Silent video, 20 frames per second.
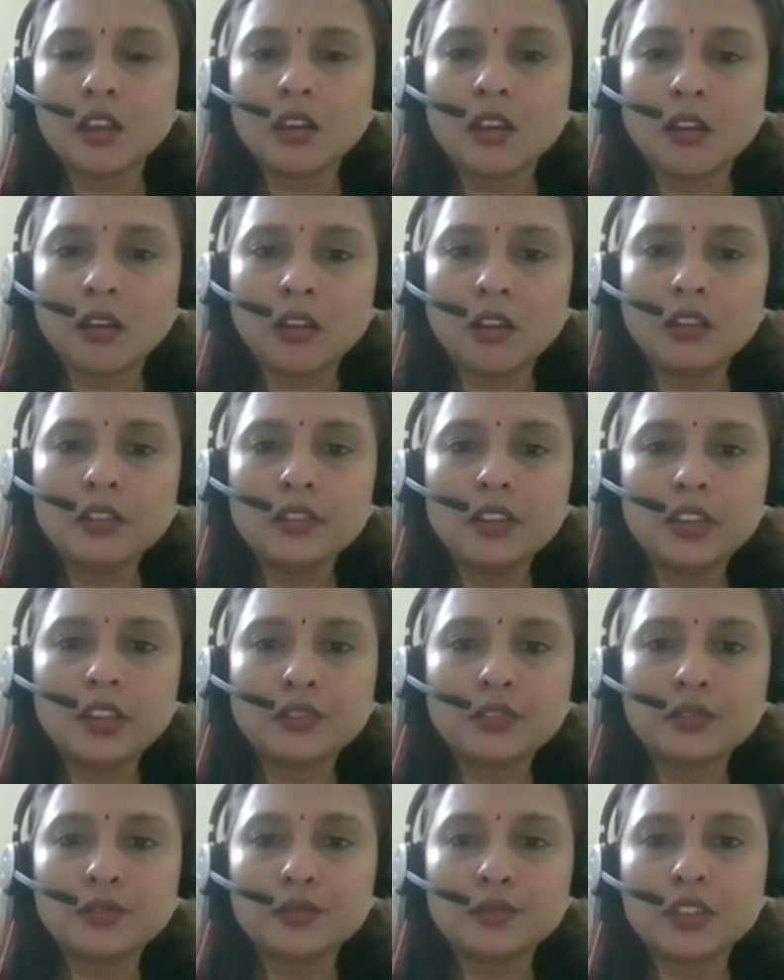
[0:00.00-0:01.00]
All you need
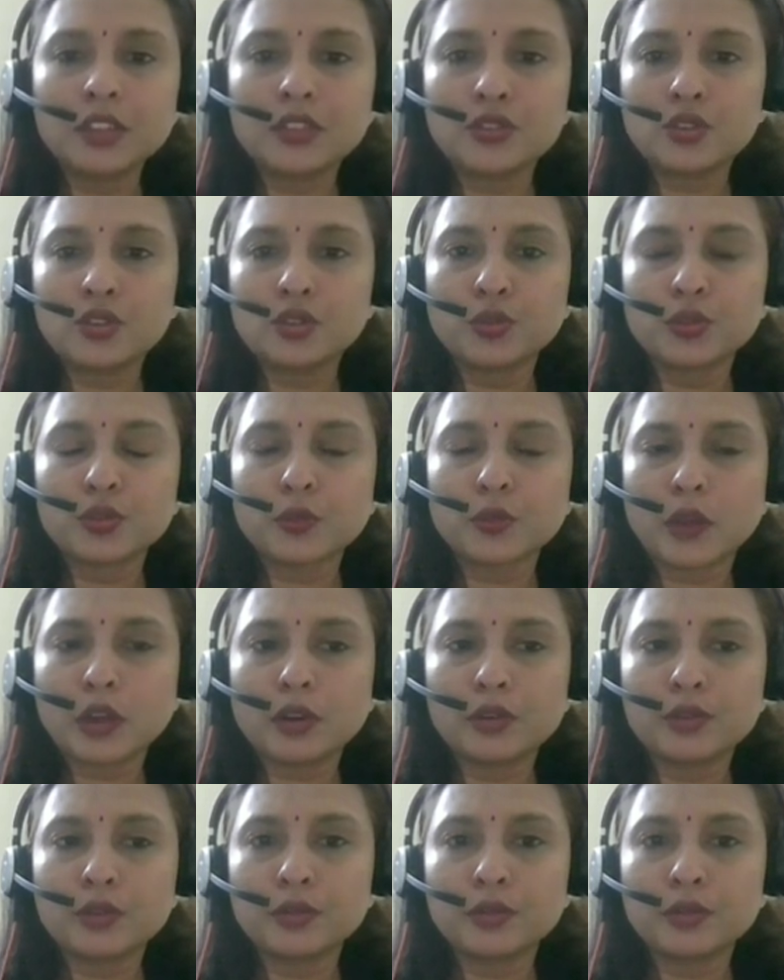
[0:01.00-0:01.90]
to do is choose one or